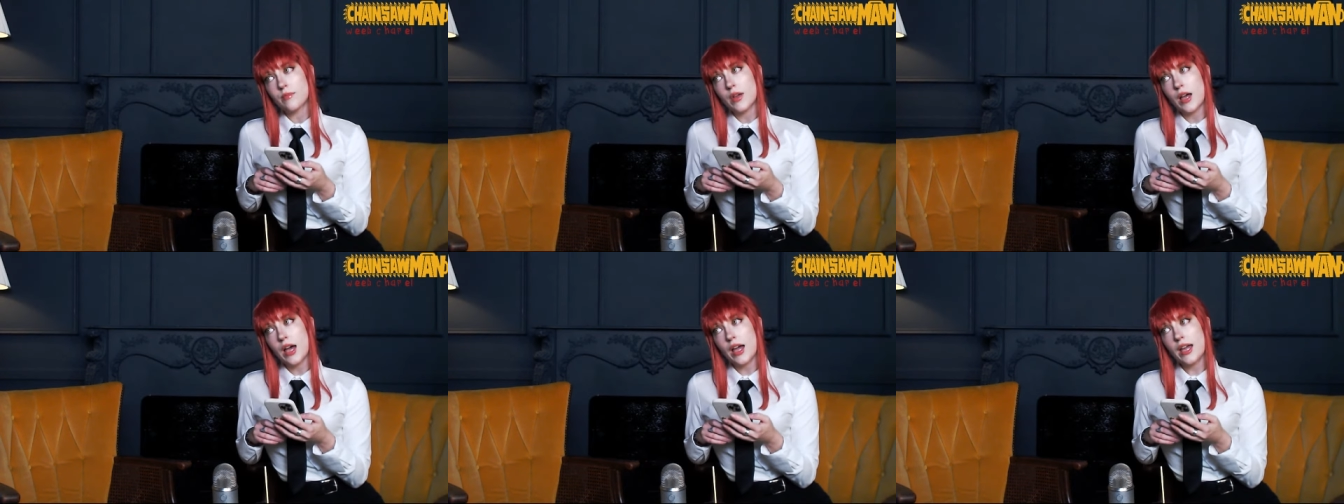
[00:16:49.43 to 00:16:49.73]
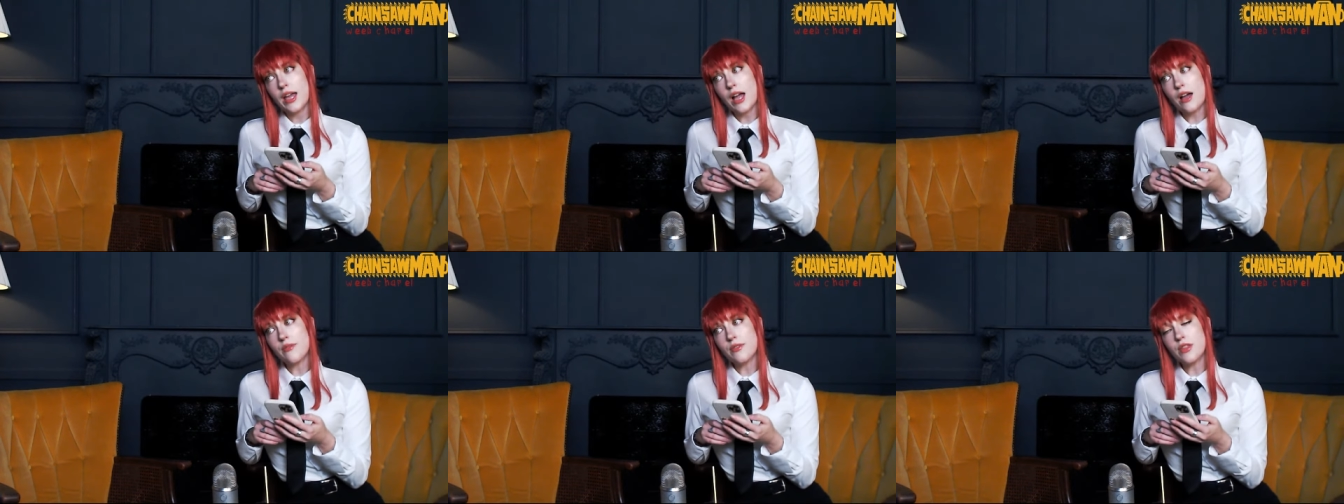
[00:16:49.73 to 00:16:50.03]
I
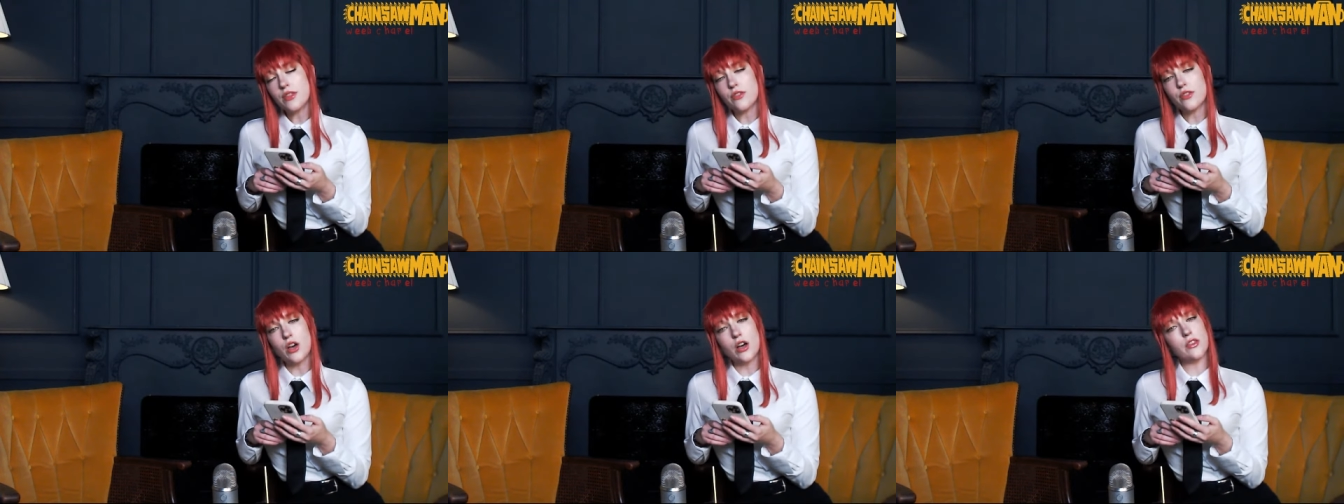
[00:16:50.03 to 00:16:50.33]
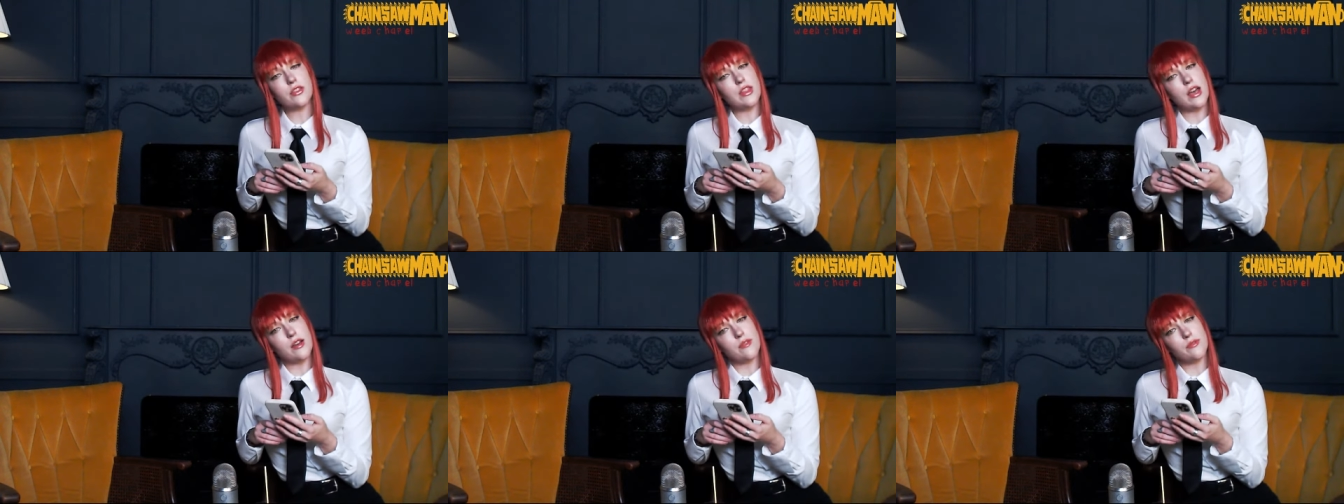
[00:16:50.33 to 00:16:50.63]
haven't
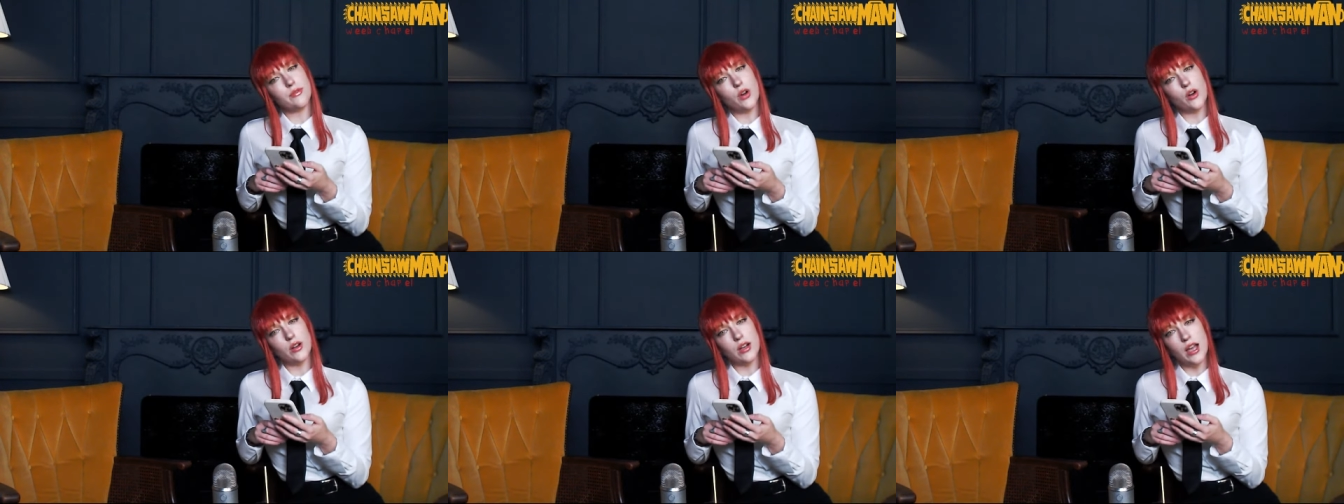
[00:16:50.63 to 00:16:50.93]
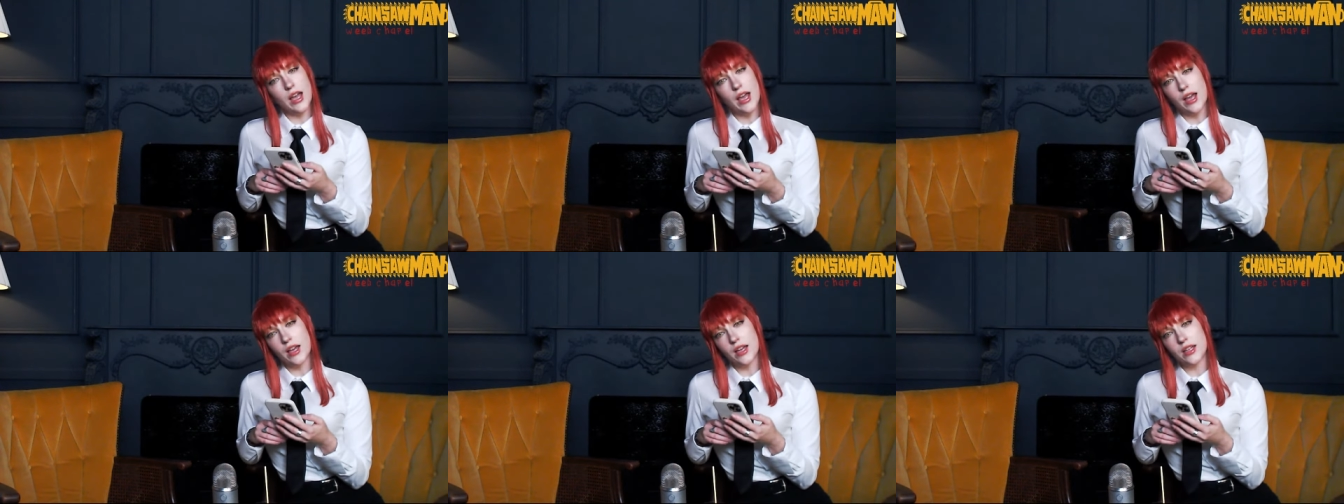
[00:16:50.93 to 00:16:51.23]
thought that far
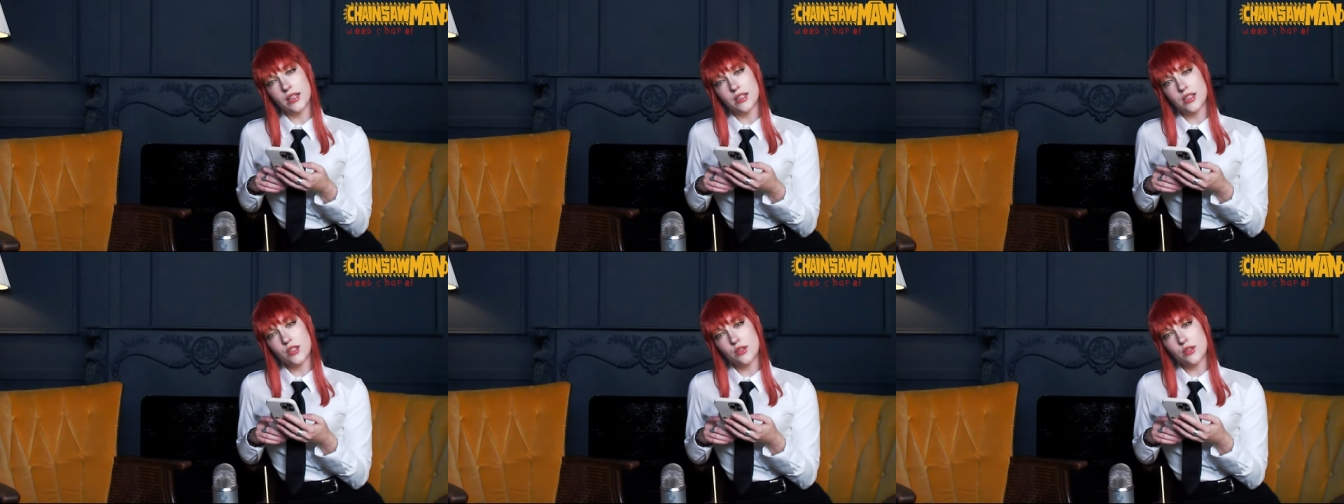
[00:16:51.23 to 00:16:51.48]
ahead.